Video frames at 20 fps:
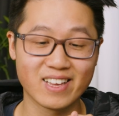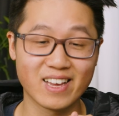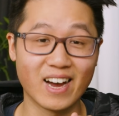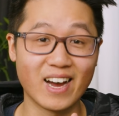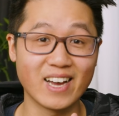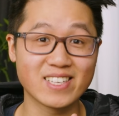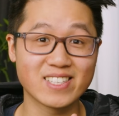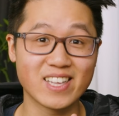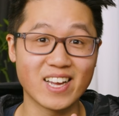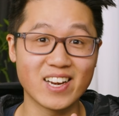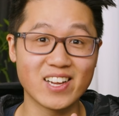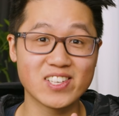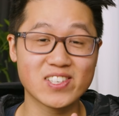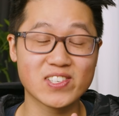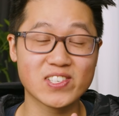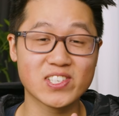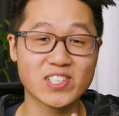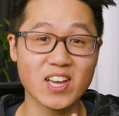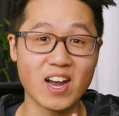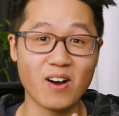Guys, that is
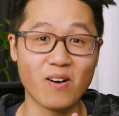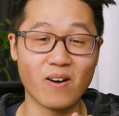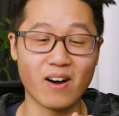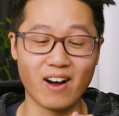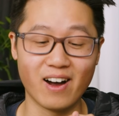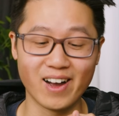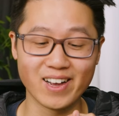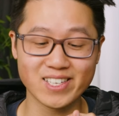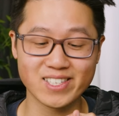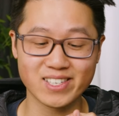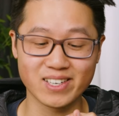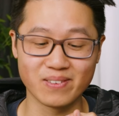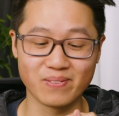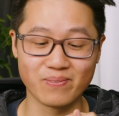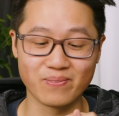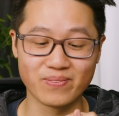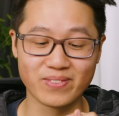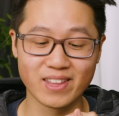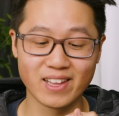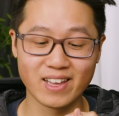so
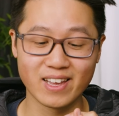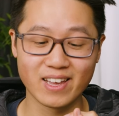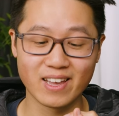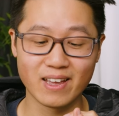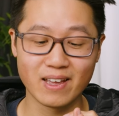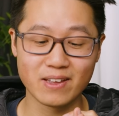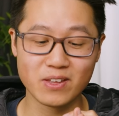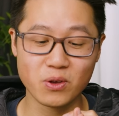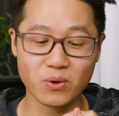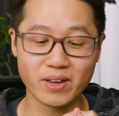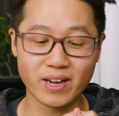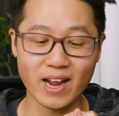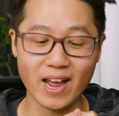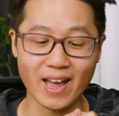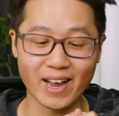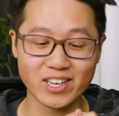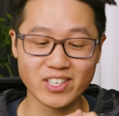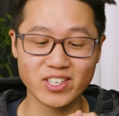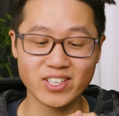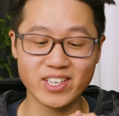awesome. you can
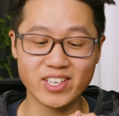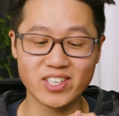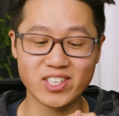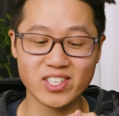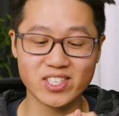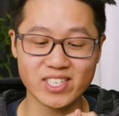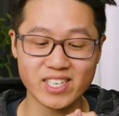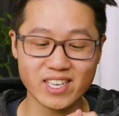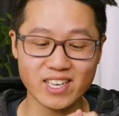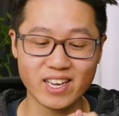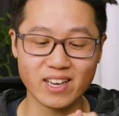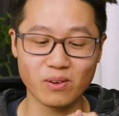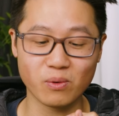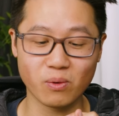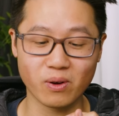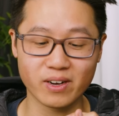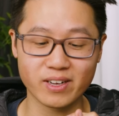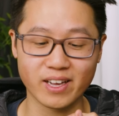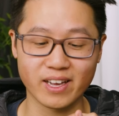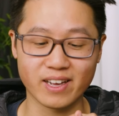actually see it
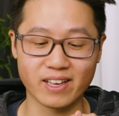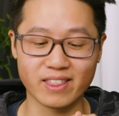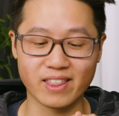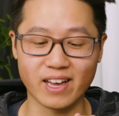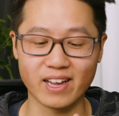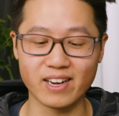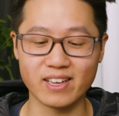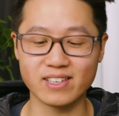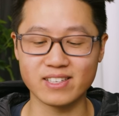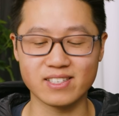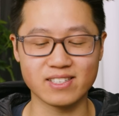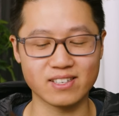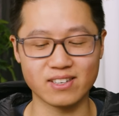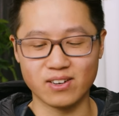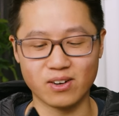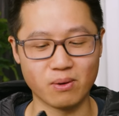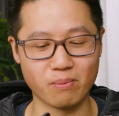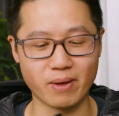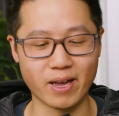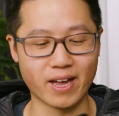working. That is,
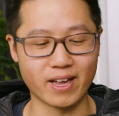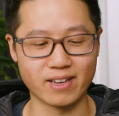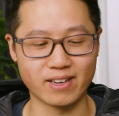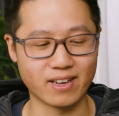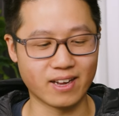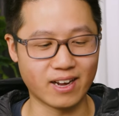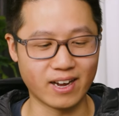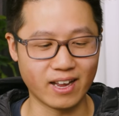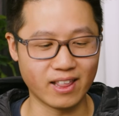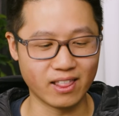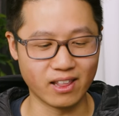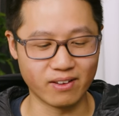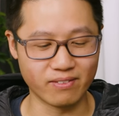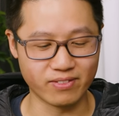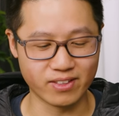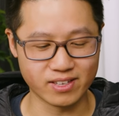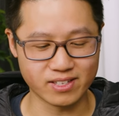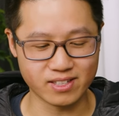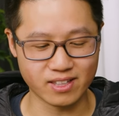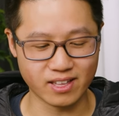oh man, I love this